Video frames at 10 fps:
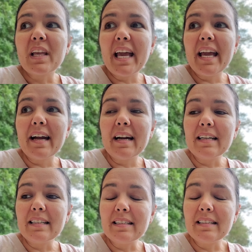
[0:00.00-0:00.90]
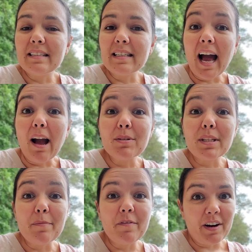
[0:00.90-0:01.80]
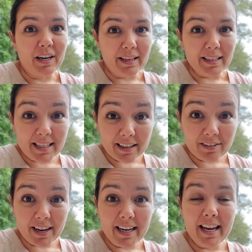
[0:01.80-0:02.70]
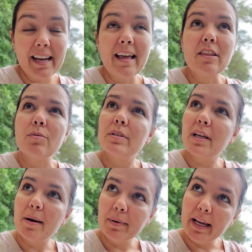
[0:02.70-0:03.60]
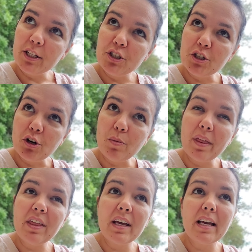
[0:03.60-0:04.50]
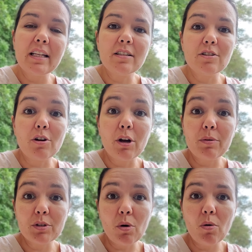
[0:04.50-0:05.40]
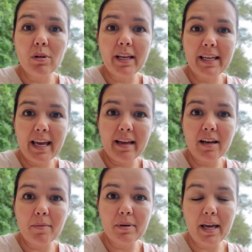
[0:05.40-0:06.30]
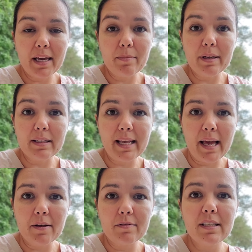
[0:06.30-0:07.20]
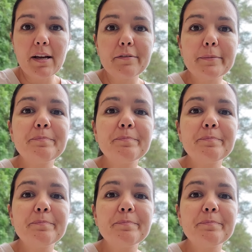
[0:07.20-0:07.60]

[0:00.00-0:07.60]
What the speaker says: And I was up very late decorating, and there was cupcakes to go with it, and so it was a whole cake, cupcake, a big set of stuff.